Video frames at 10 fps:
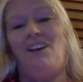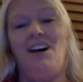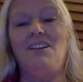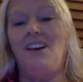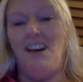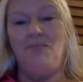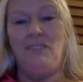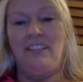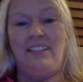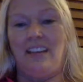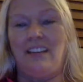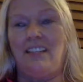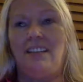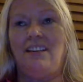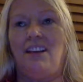I would say a
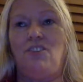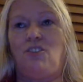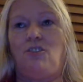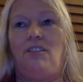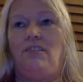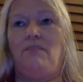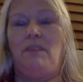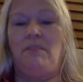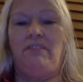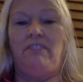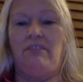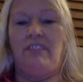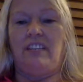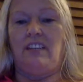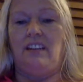teenager of maybe
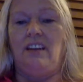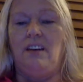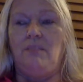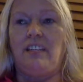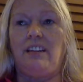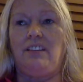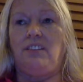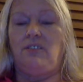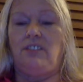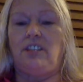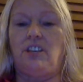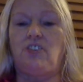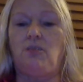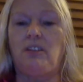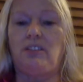15, because there is
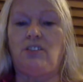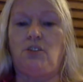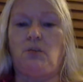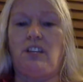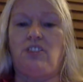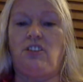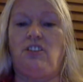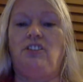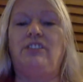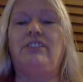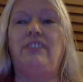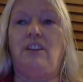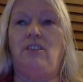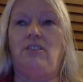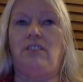sexual situations,
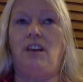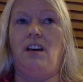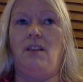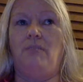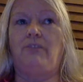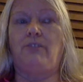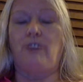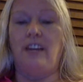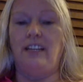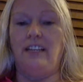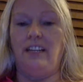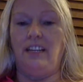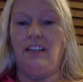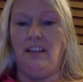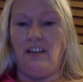there's frightening